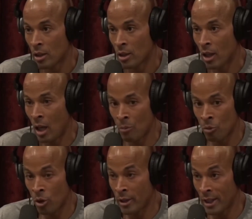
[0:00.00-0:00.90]
I'm
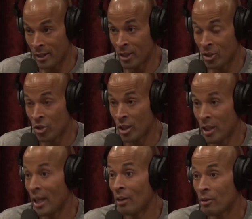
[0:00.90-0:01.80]
looking at this shit
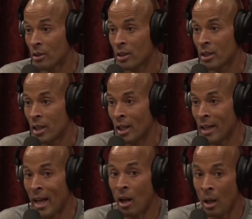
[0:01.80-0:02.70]
now. And
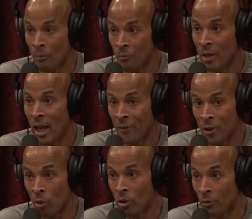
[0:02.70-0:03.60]
now I have to
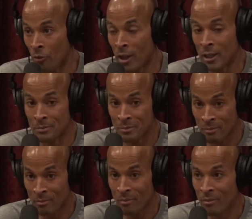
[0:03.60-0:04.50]
go to fucking
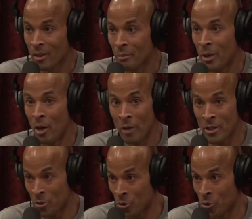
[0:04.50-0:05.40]

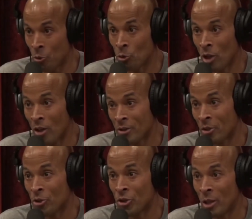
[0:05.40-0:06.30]
pararescue school and all this other
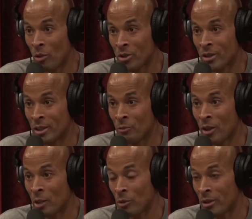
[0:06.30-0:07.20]
shit while she's
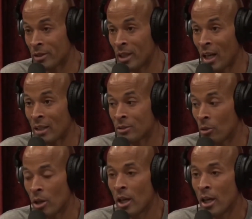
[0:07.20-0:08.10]
fucking with this guy. So
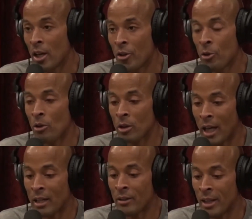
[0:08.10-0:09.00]
there are a lot
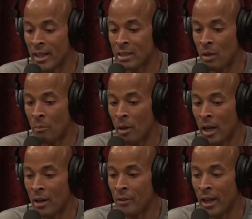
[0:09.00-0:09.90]
of things in my
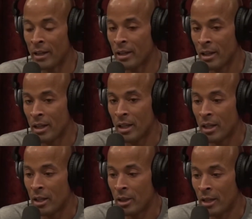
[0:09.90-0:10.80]
mind that
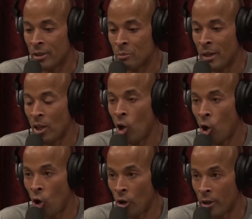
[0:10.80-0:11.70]
just made it
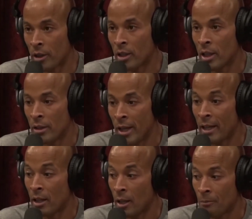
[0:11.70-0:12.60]
hard that
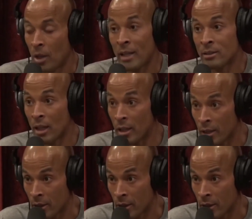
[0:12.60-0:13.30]
I studied.